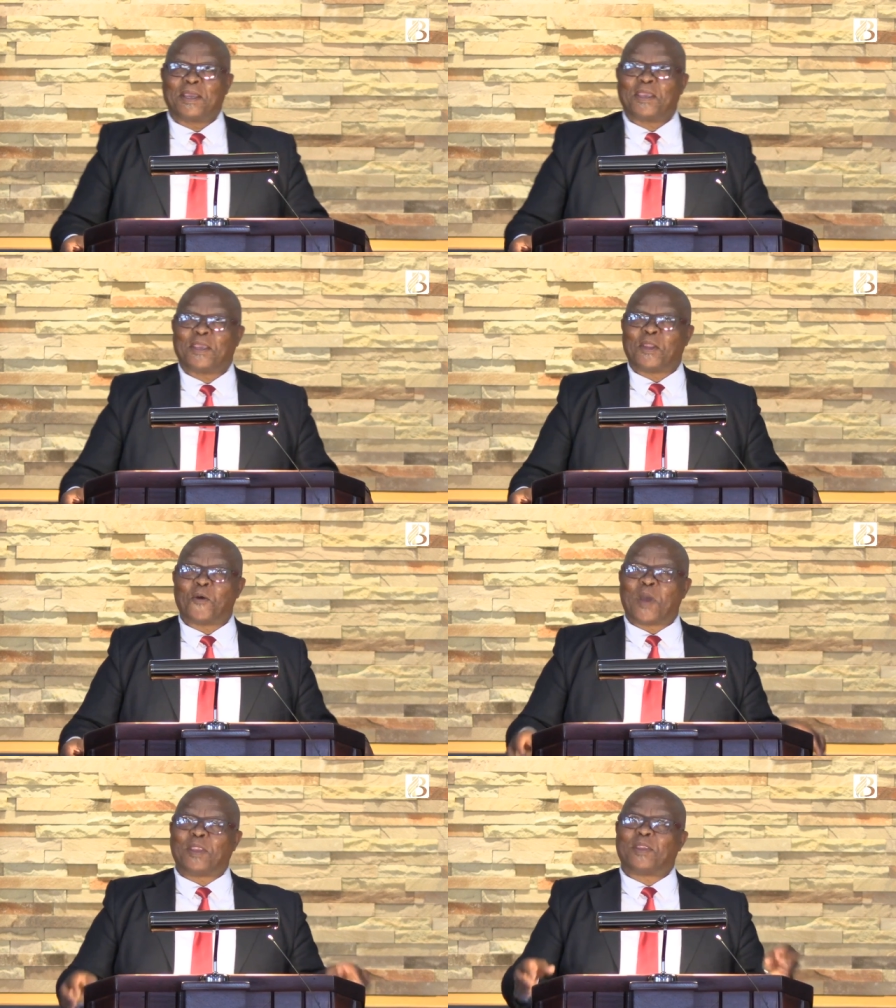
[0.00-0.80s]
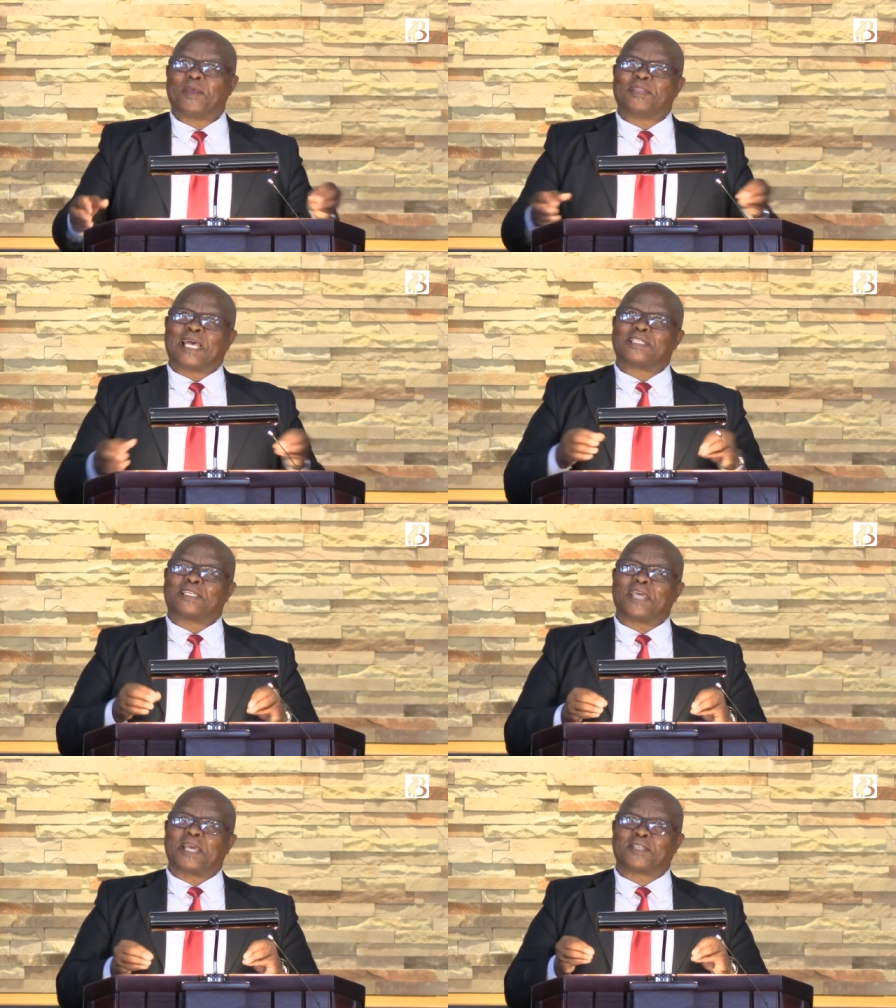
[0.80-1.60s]
you know, when there's a
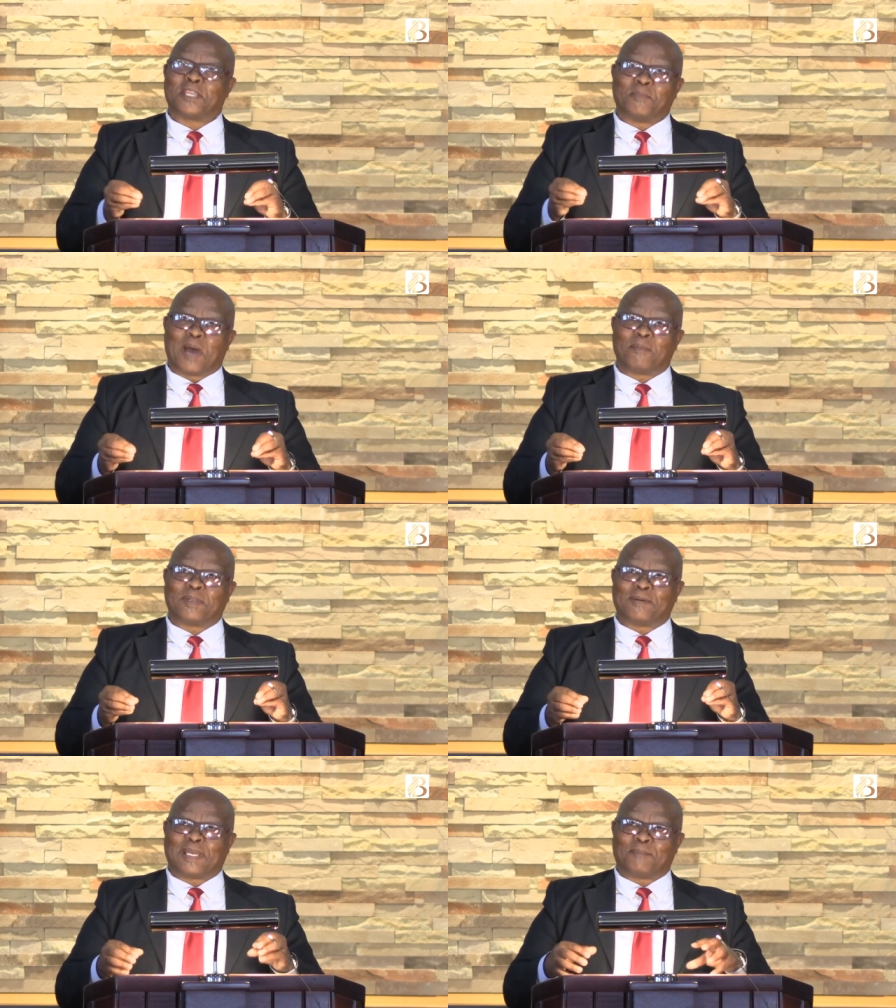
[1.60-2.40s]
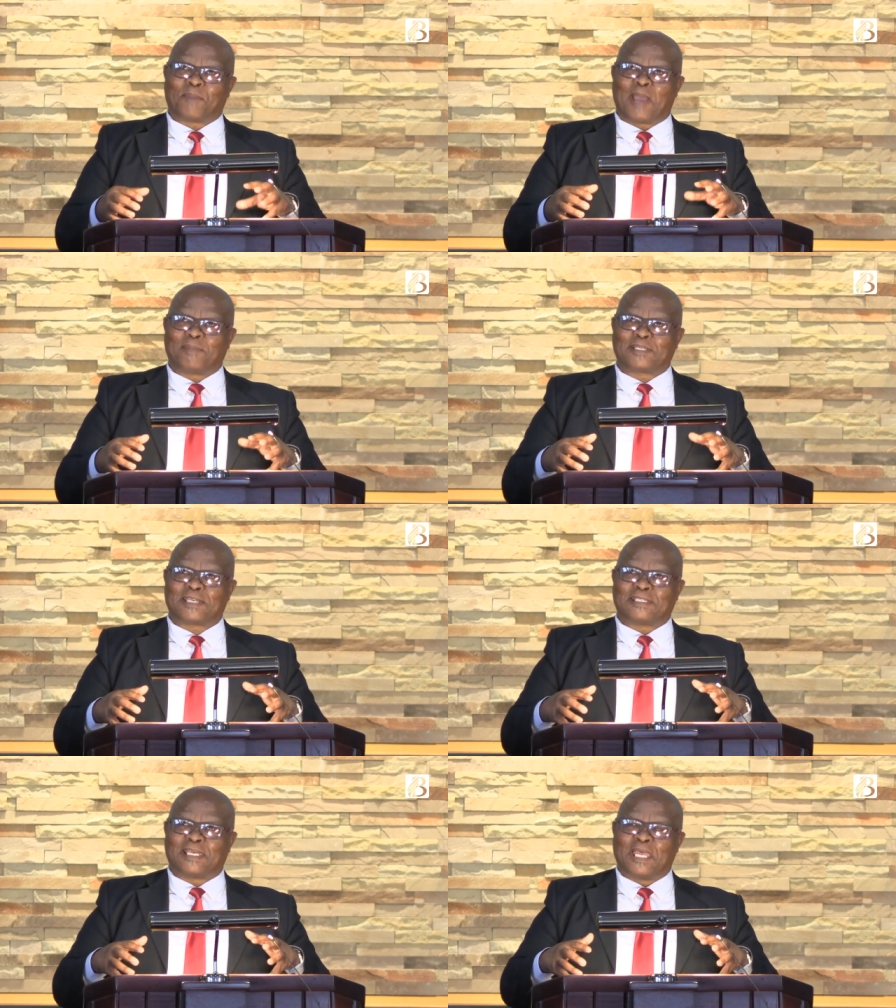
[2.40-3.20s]
text in the Bible where the Bible
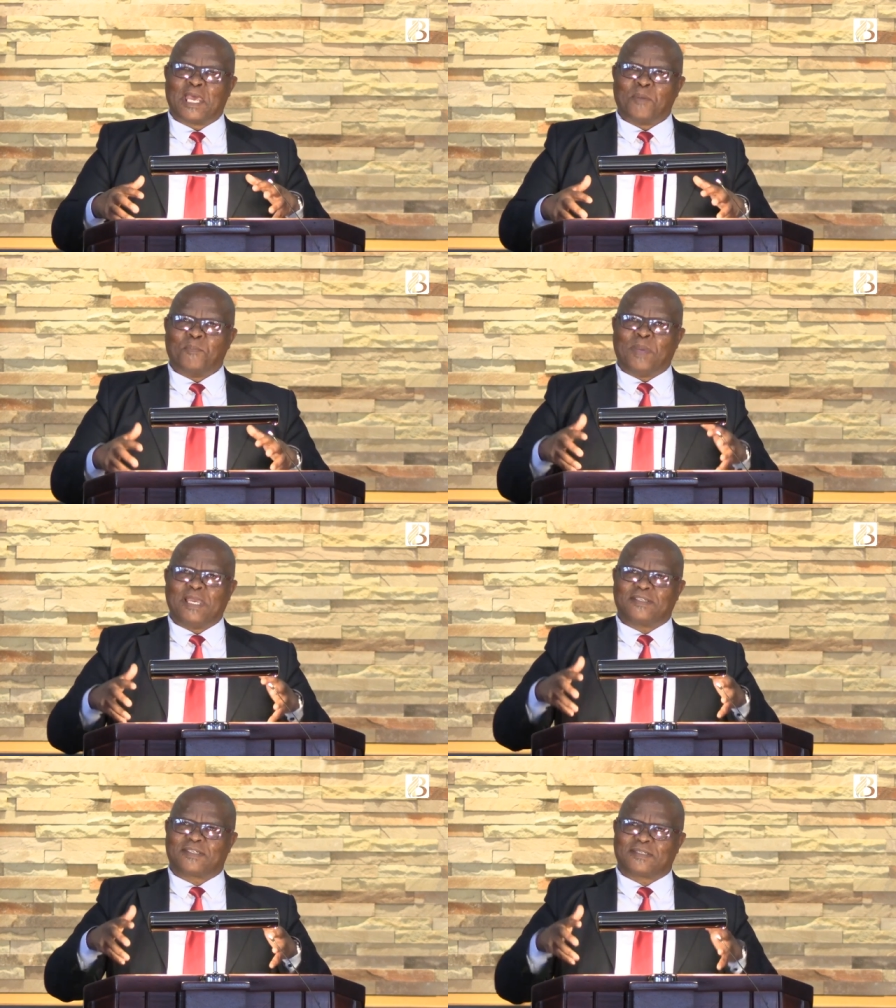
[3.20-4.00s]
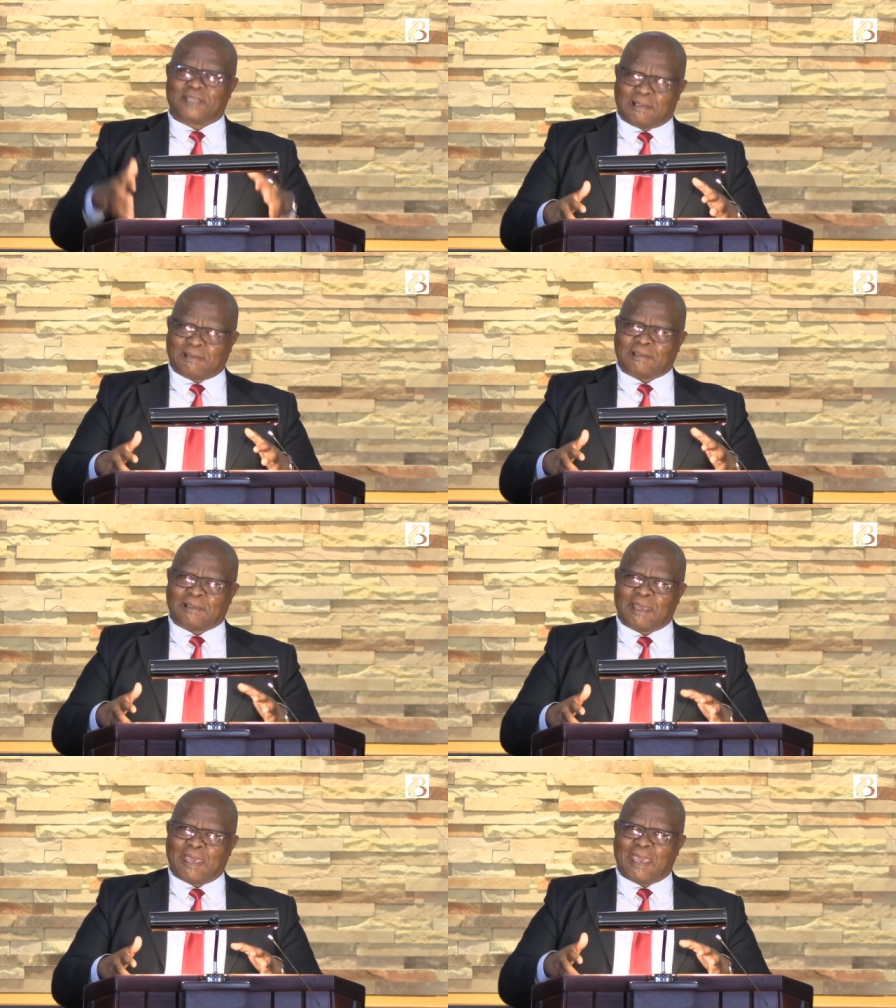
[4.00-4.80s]
says that, be still
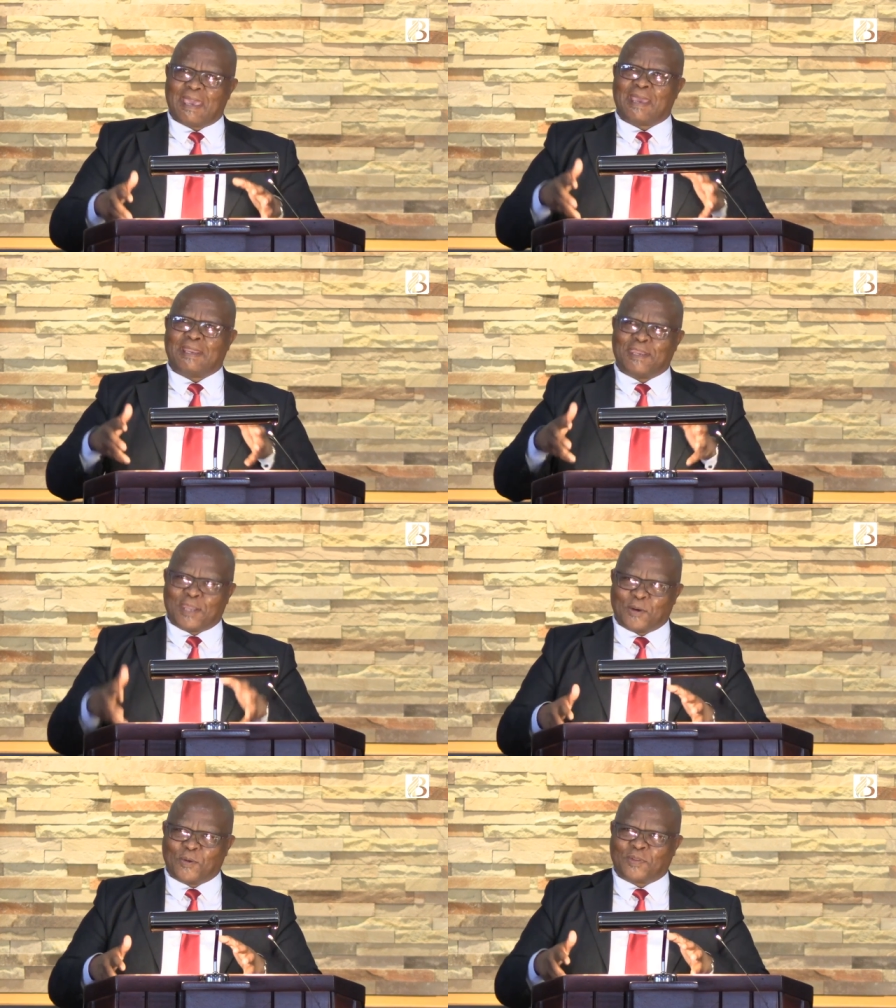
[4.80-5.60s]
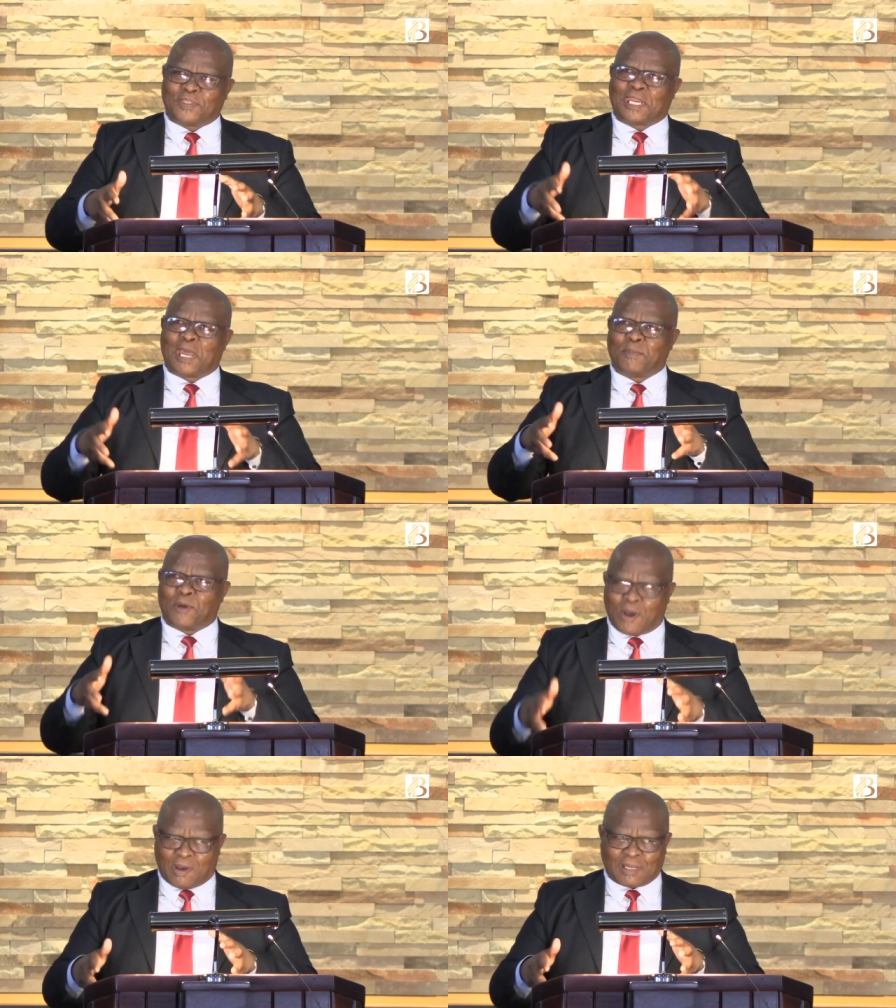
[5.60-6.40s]
and know that I'm
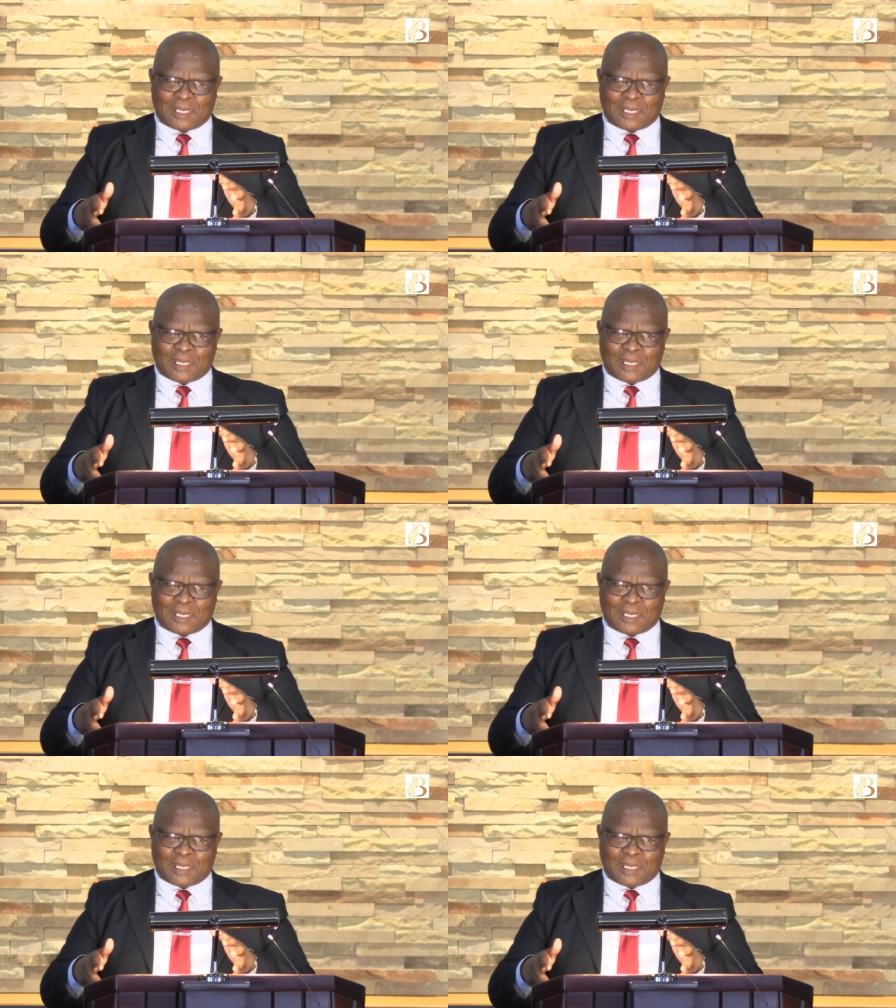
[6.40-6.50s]
God.